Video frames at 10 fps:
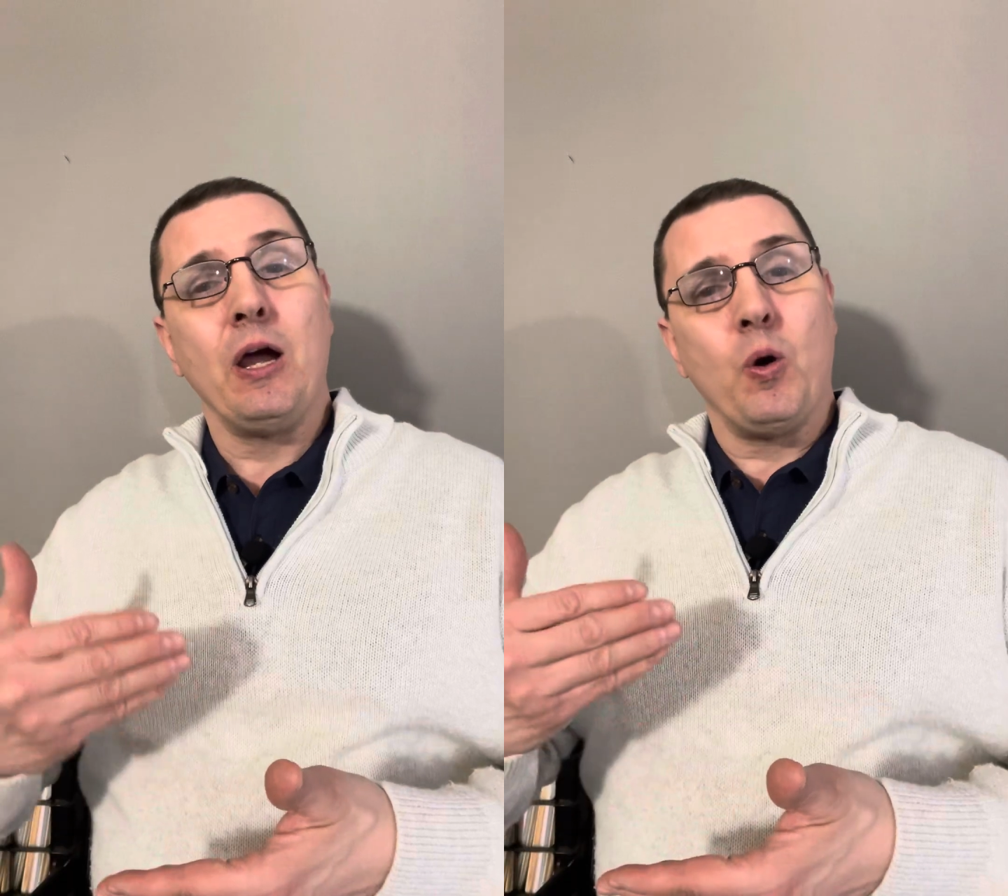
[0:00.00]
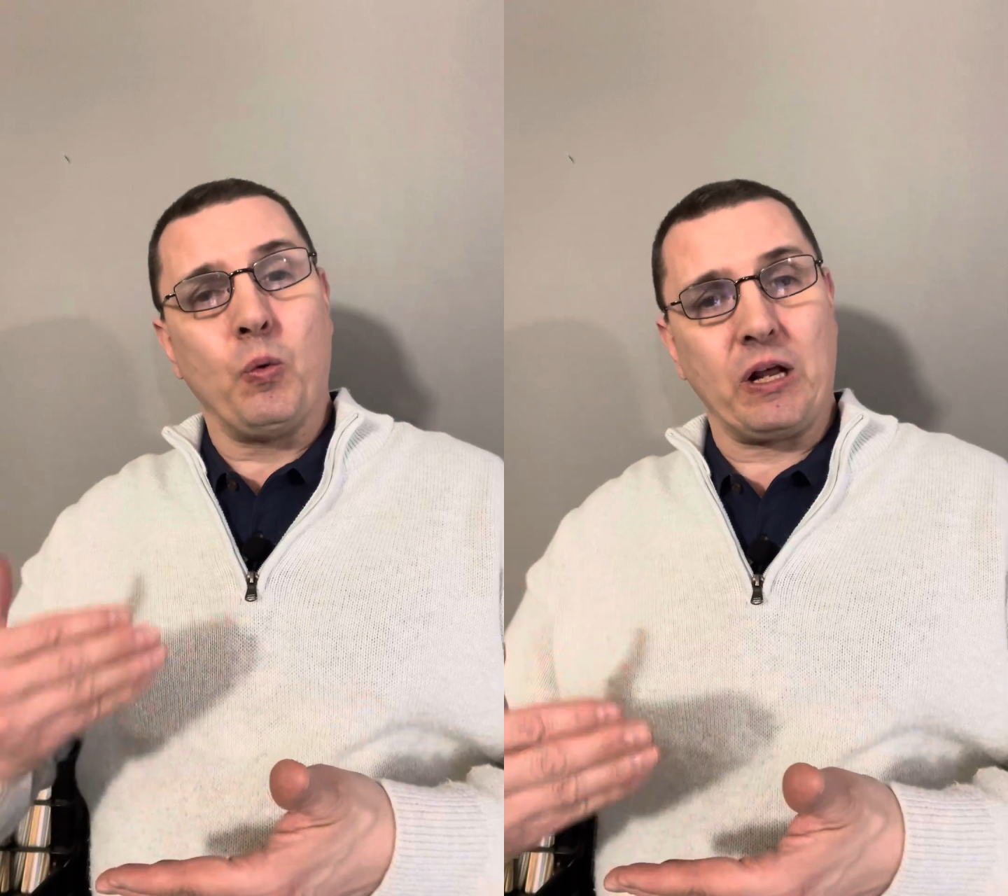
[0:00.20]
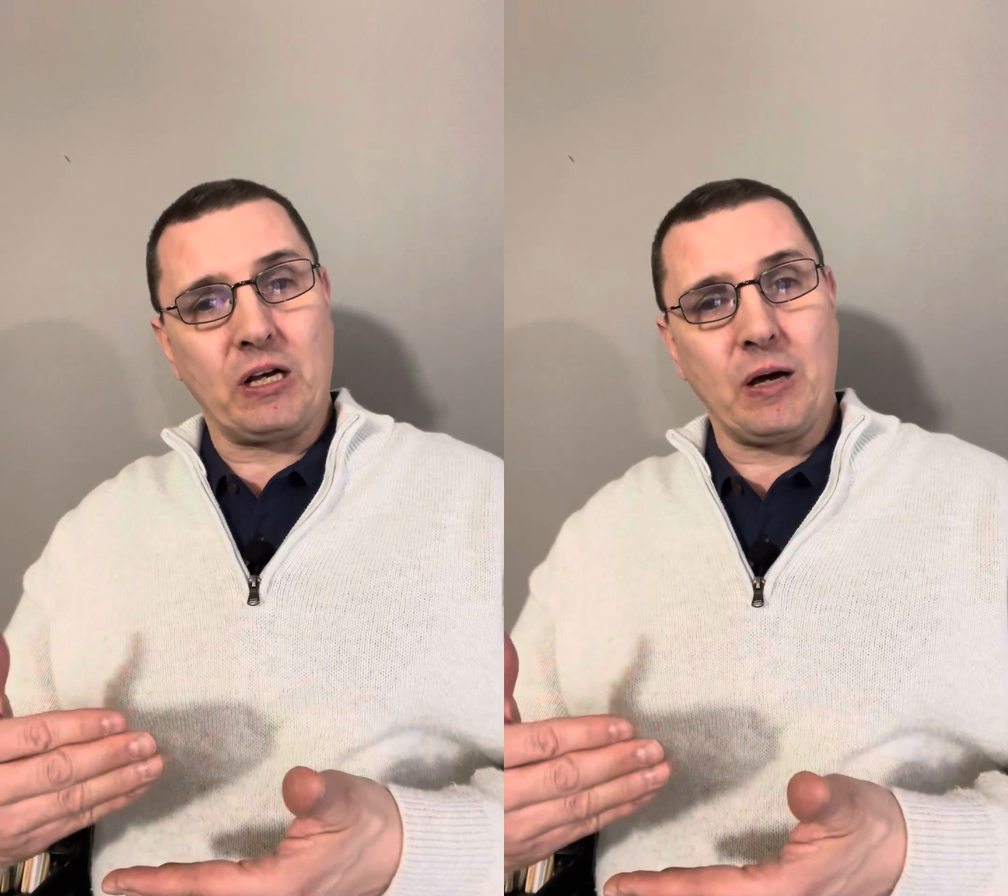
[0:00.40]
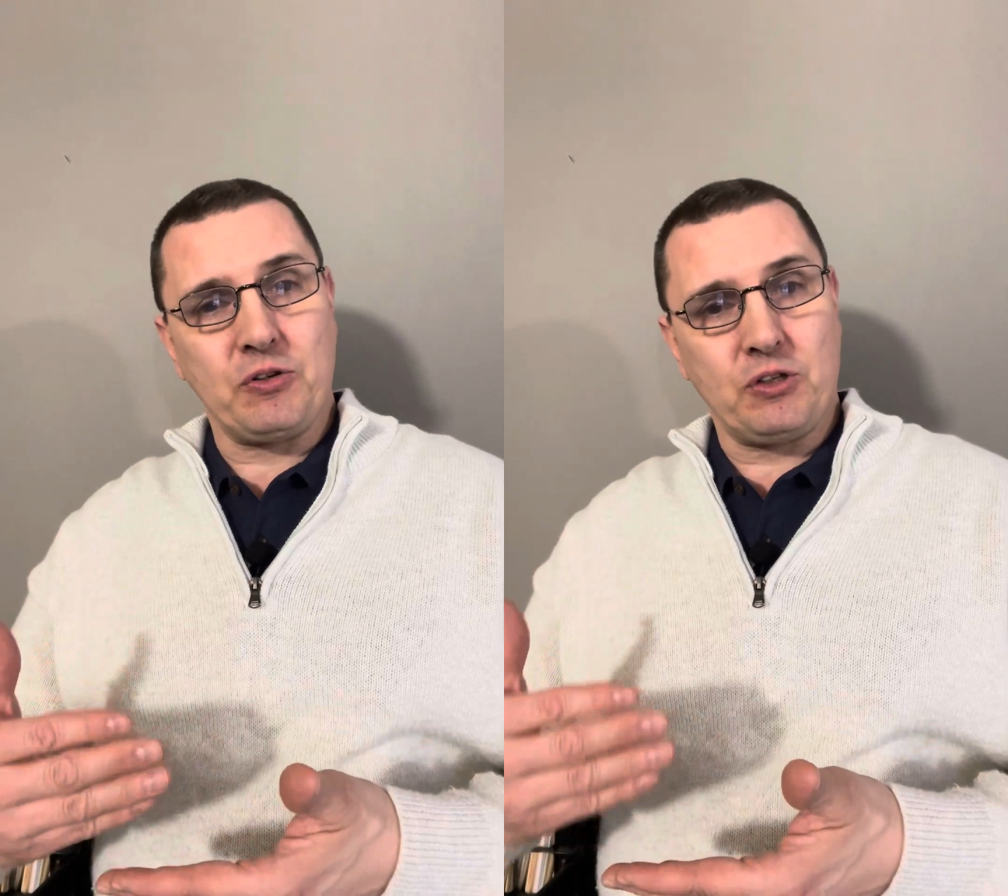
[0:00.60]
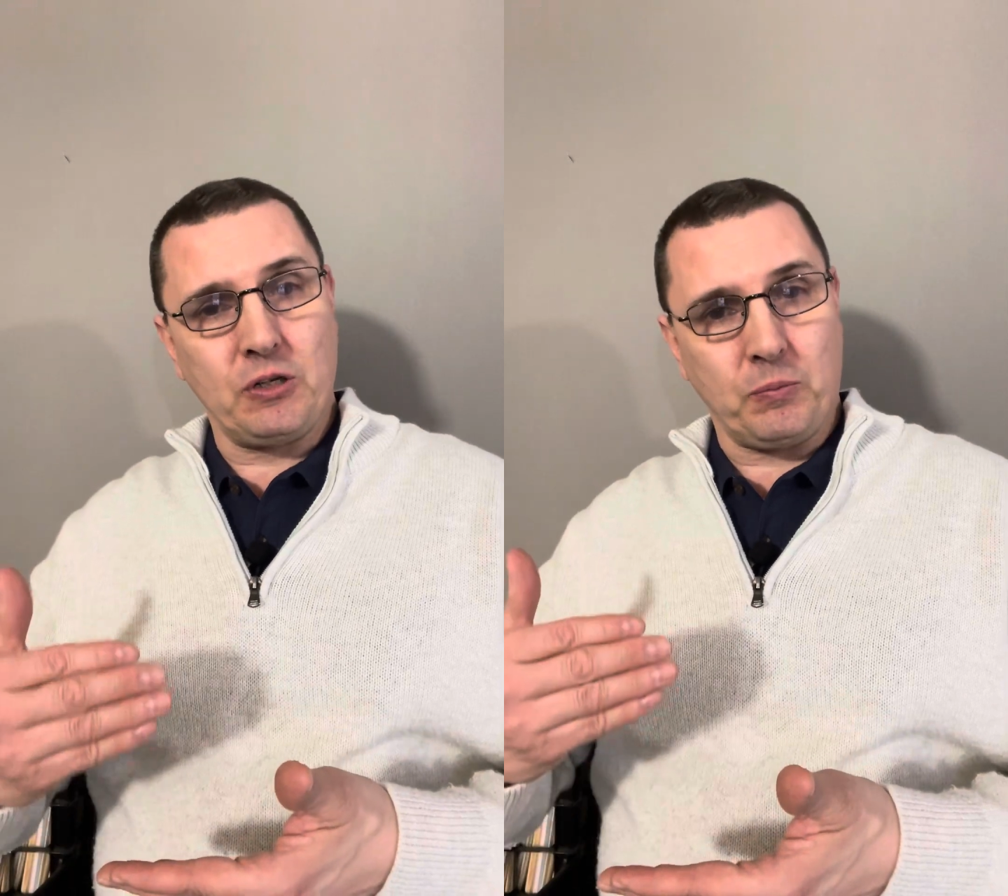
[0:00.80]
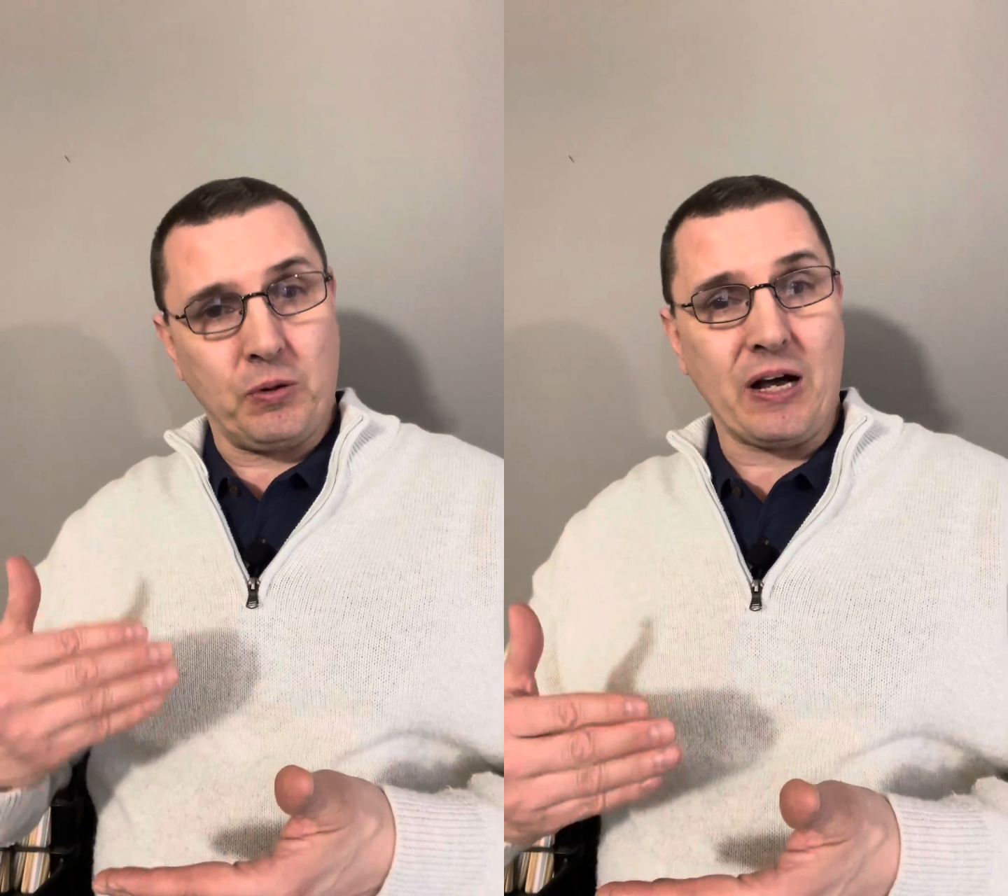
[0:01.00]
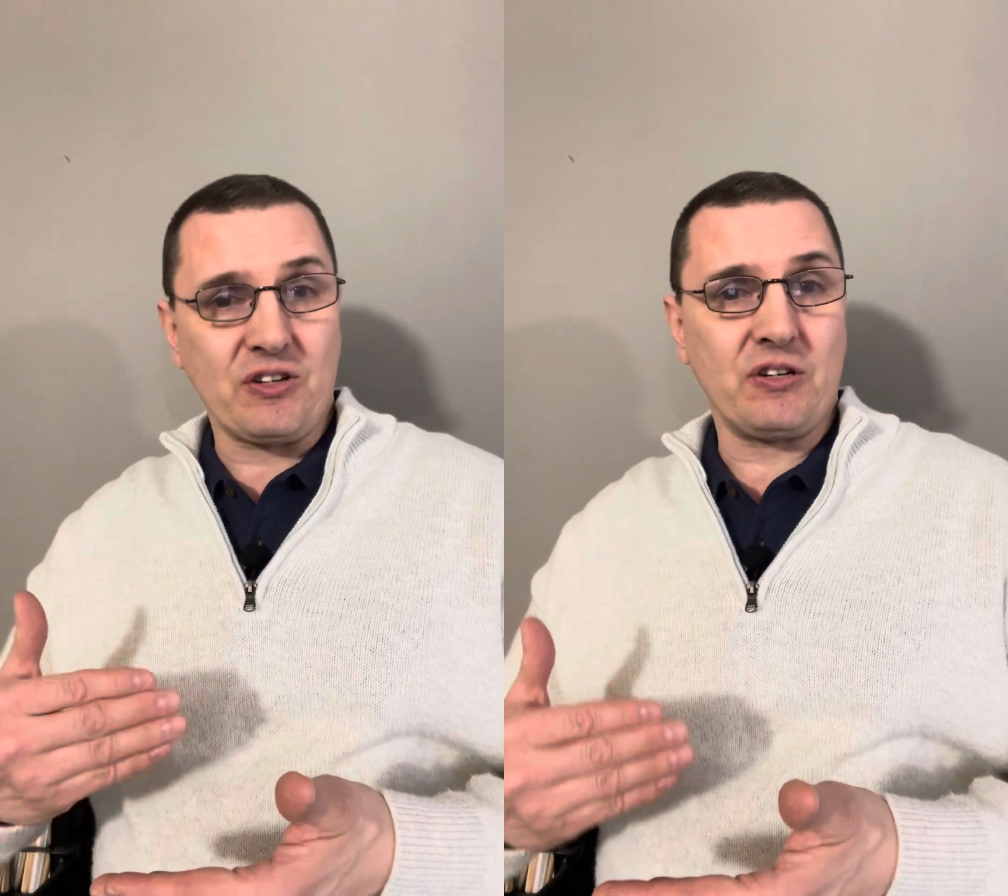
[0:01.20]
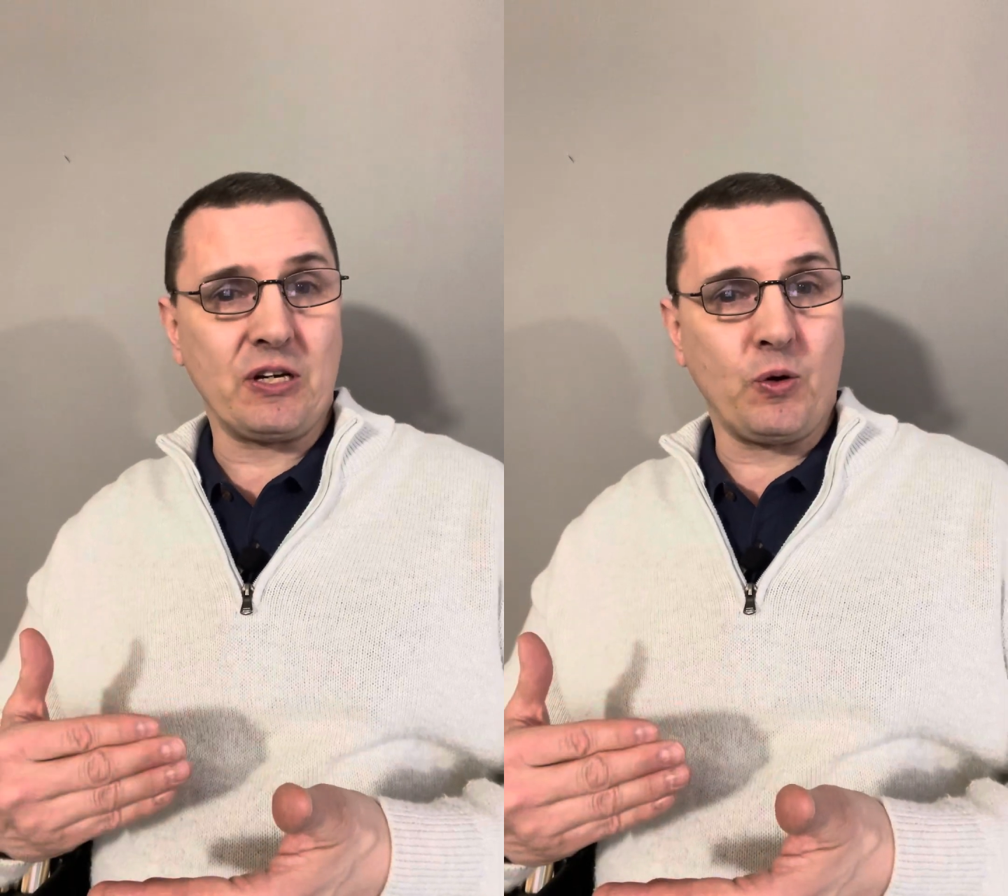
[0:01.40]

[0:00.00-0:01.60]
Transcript: when it comes to processing